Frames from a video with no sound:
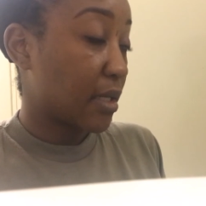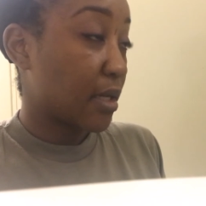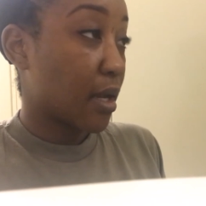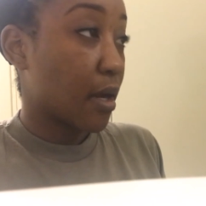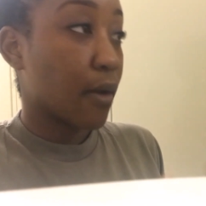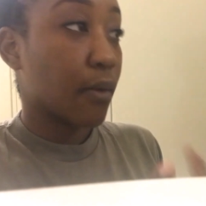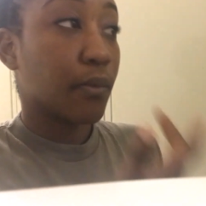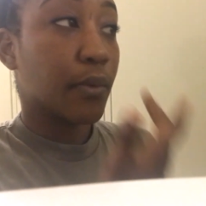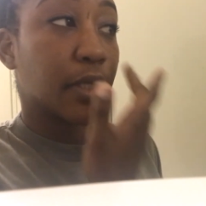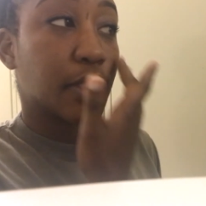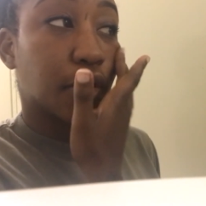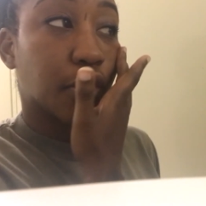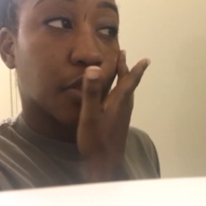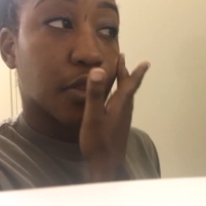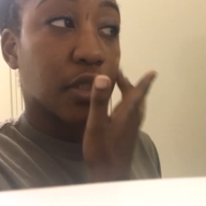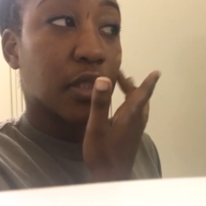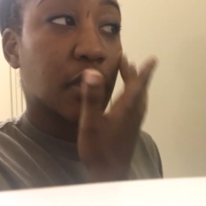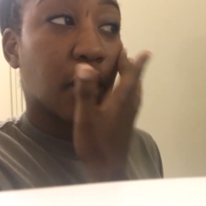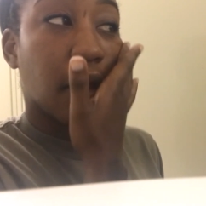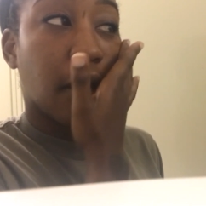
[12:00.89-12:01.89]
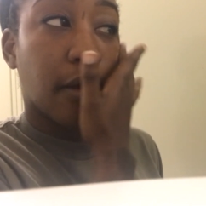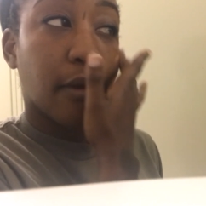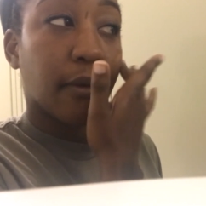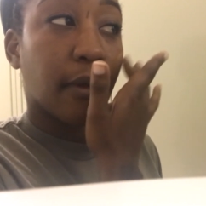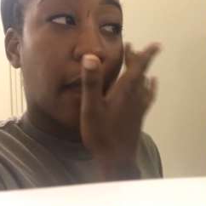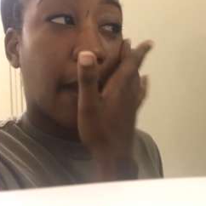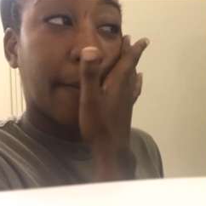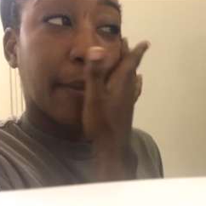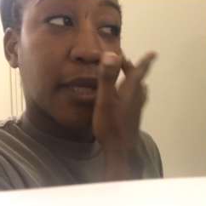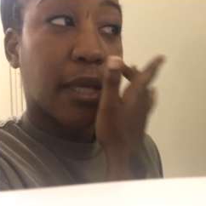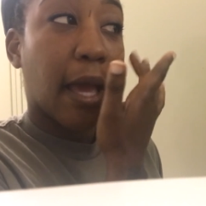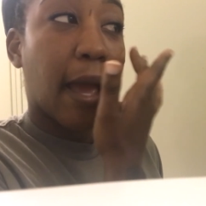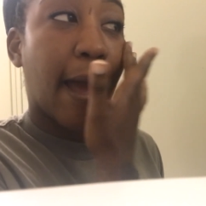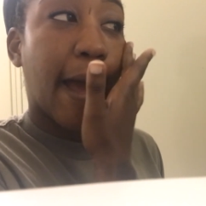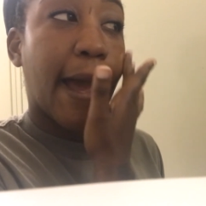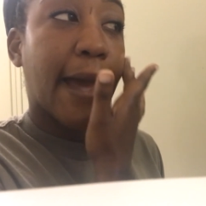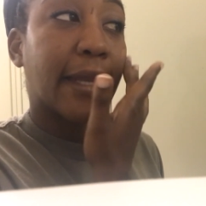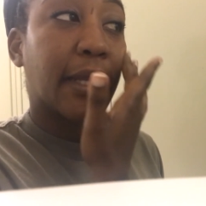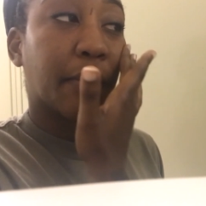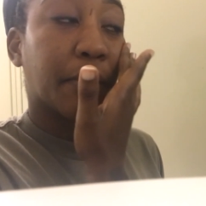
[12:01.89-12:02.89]
in there with your stuff. I mean,
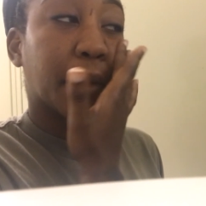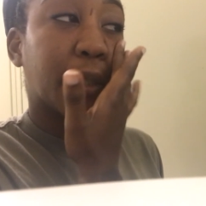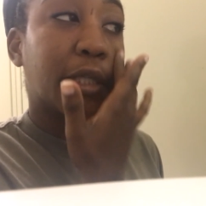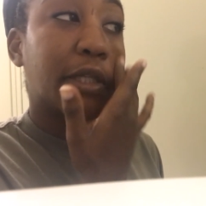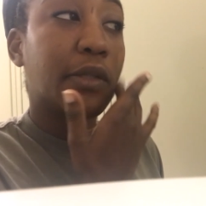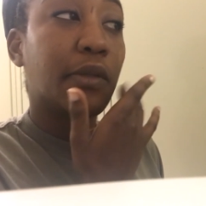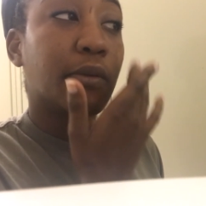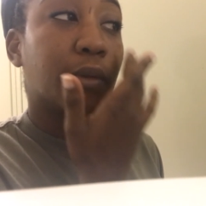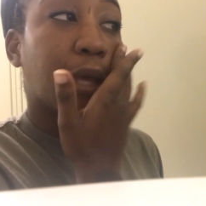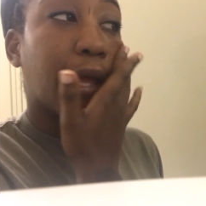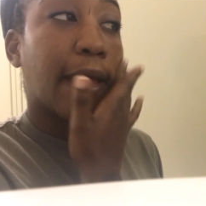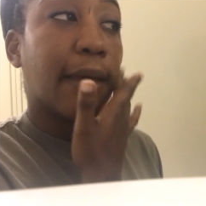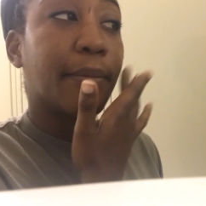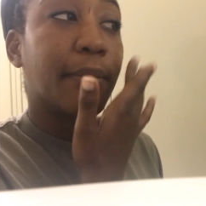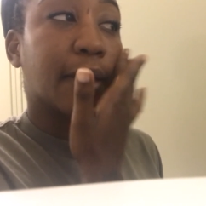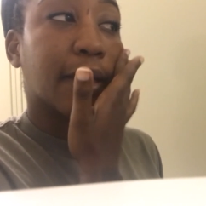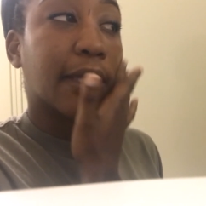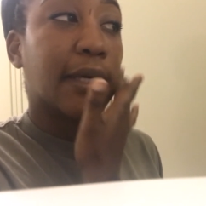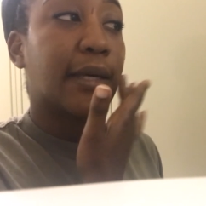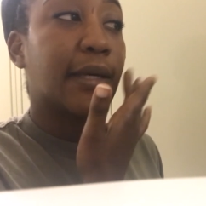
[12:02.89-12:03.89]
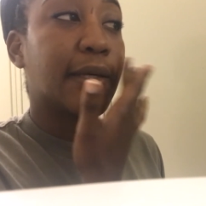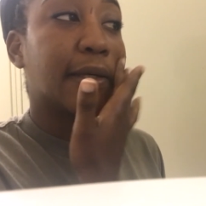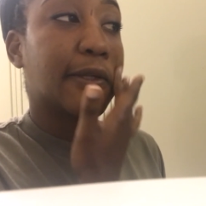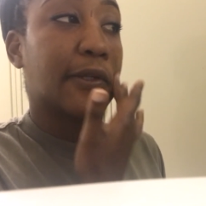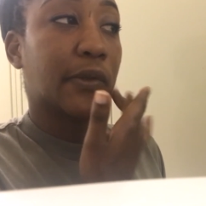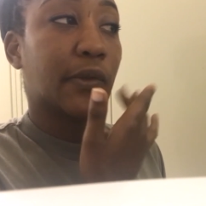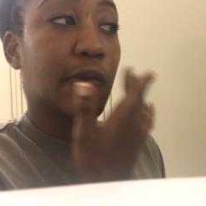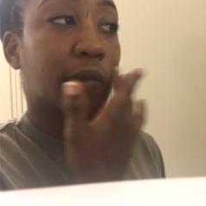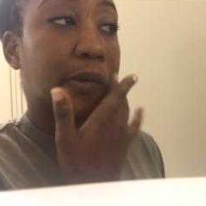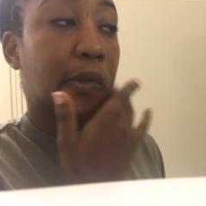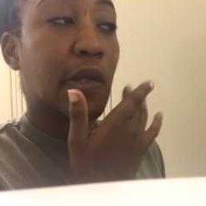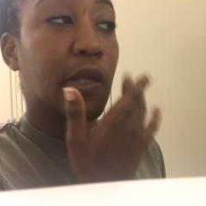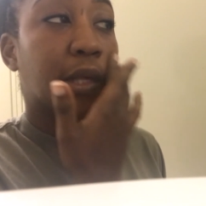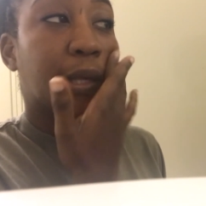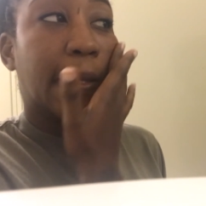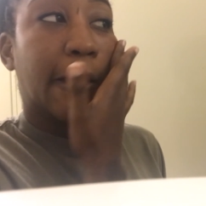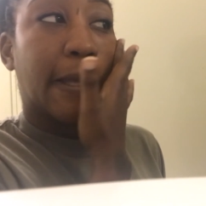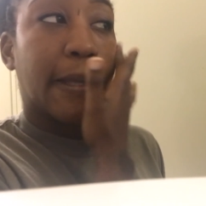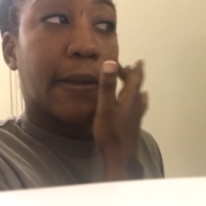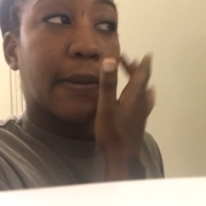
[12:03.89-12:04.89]
I didn't really do that because
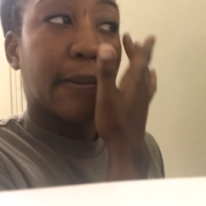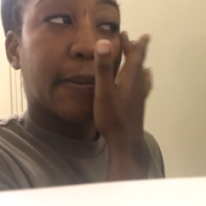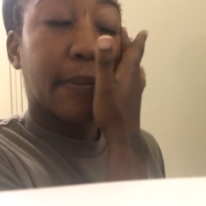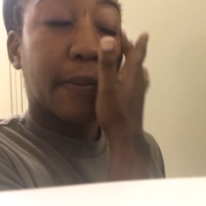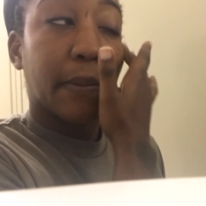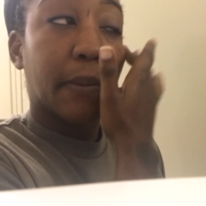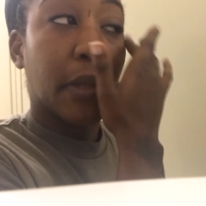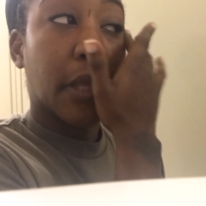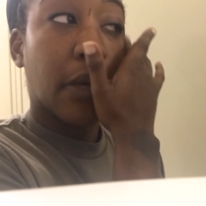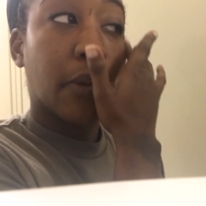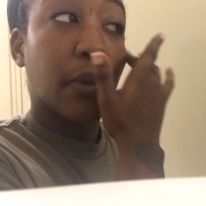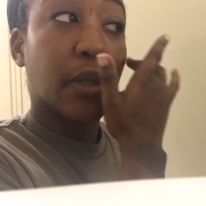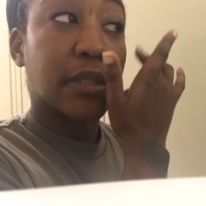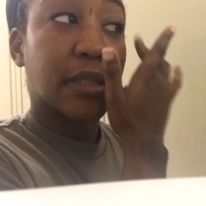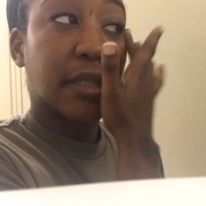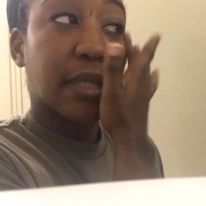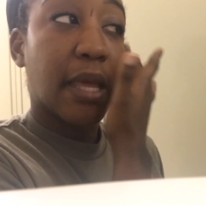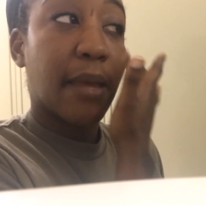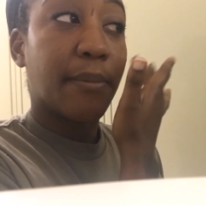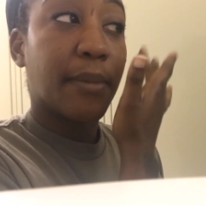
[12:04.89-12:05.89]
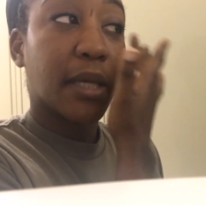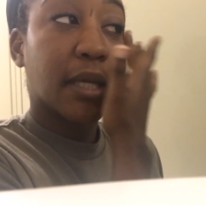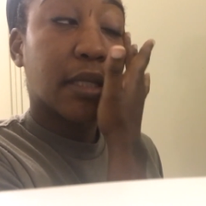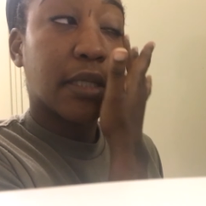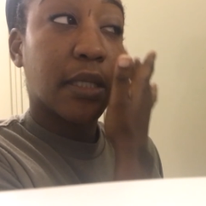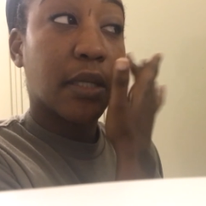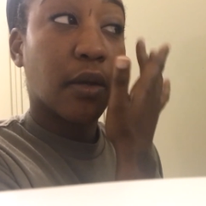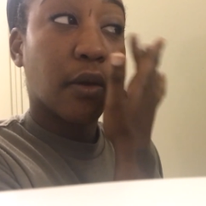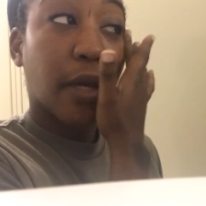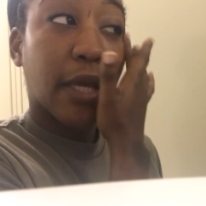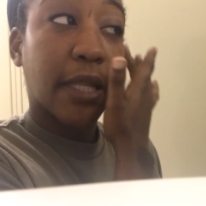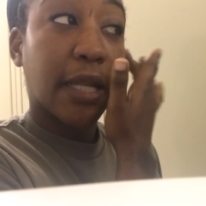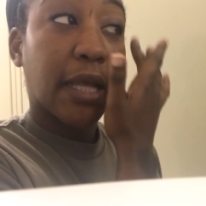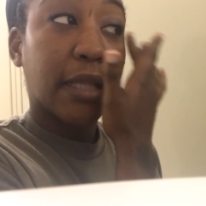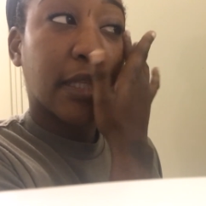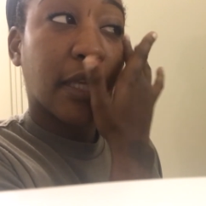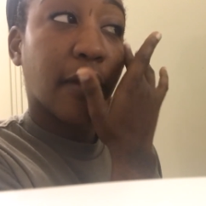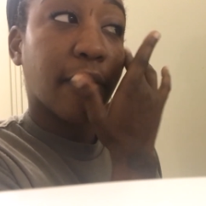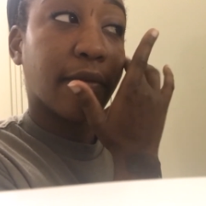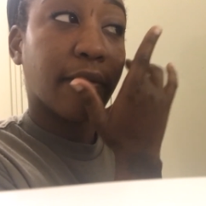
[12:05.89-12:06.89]
it wasn't that big a deal.
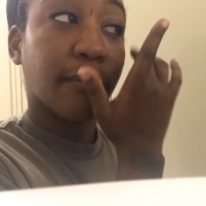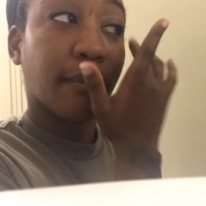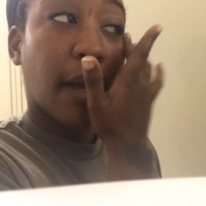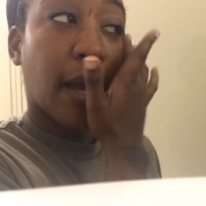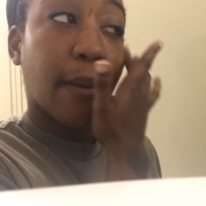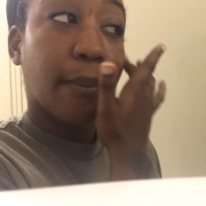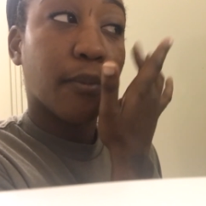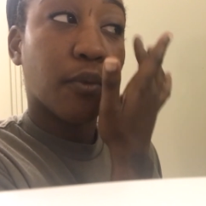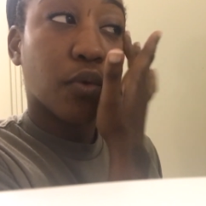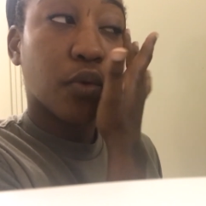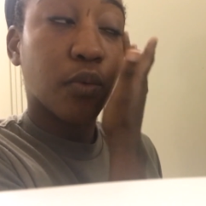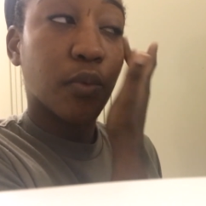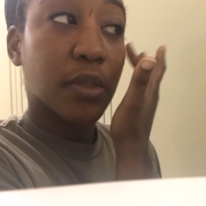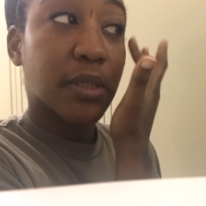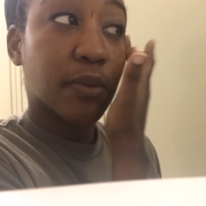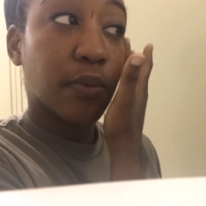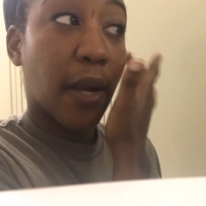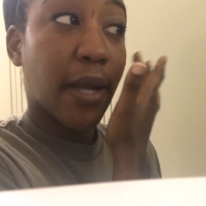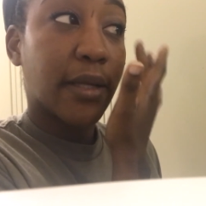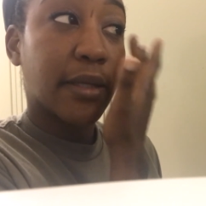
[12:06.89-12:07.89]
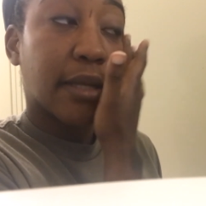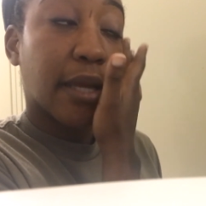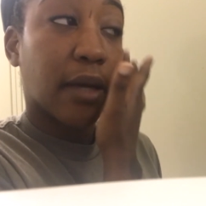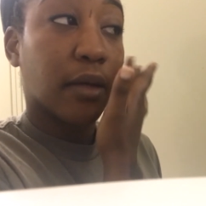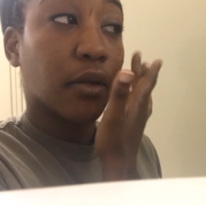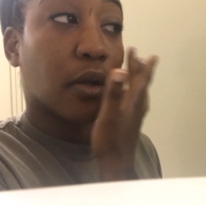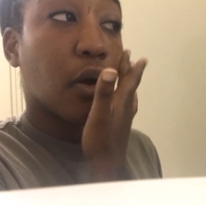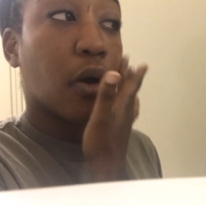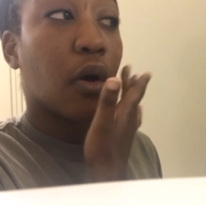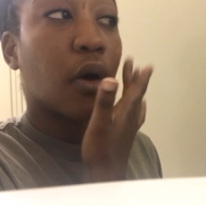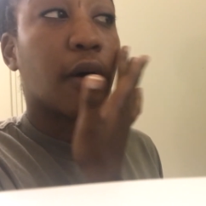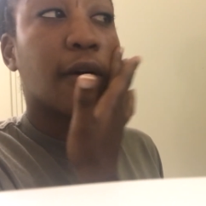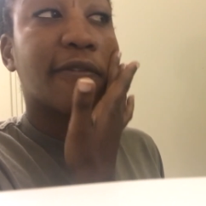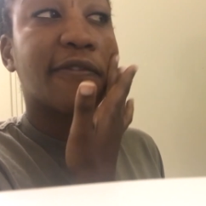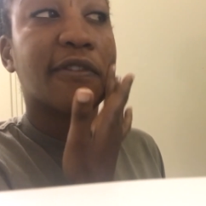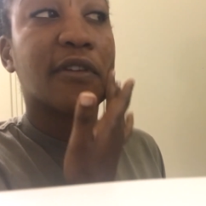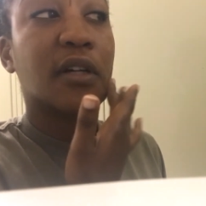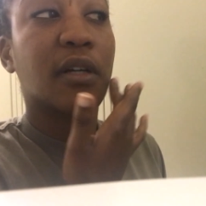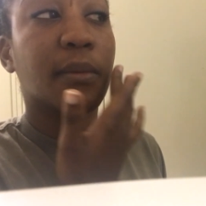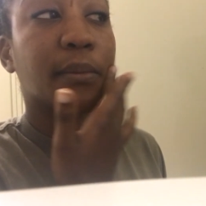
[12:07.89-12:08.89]
And my room was right down the hall
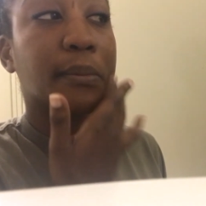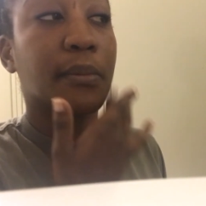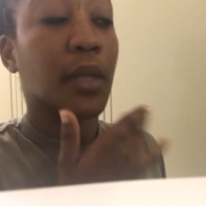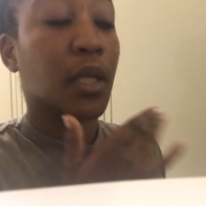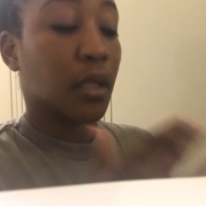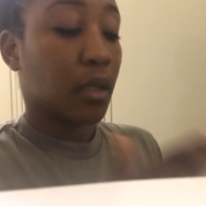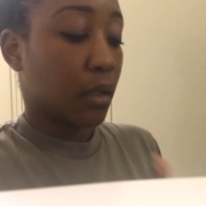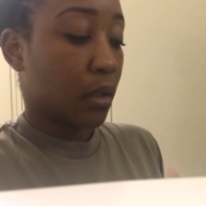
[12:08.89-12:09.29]
from